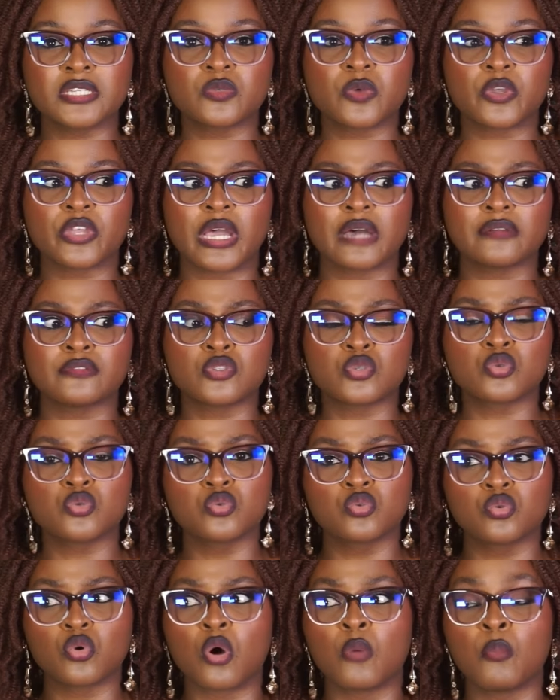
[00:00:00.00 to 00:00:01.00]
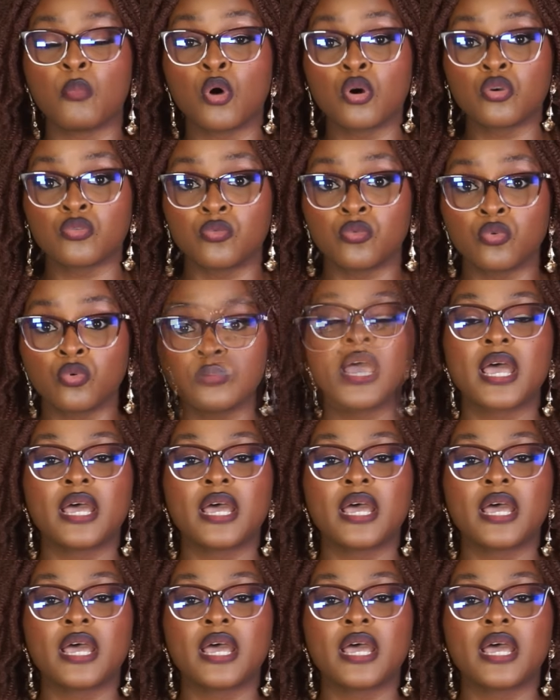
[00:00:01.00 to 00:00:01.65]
where you have two or more rooms,